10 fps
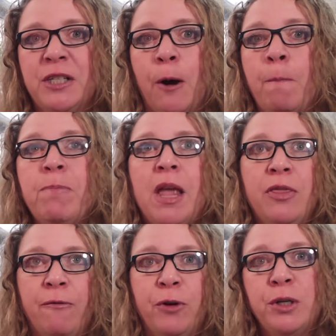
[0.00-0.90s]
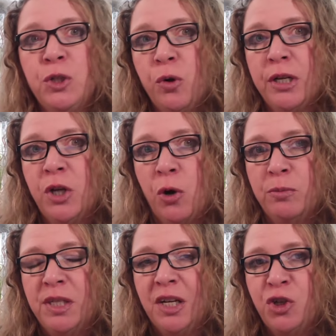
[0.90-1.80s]
So the first store is
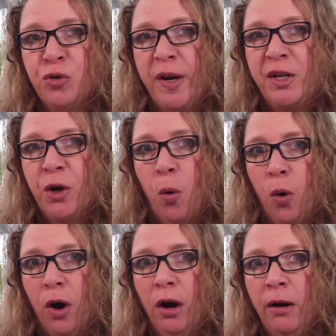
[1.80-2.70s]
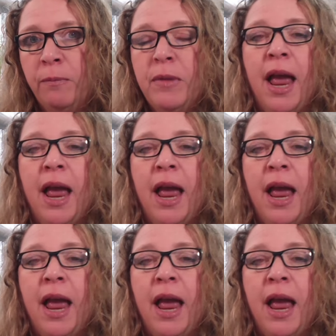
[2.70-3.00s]
Home Stitchery Decor.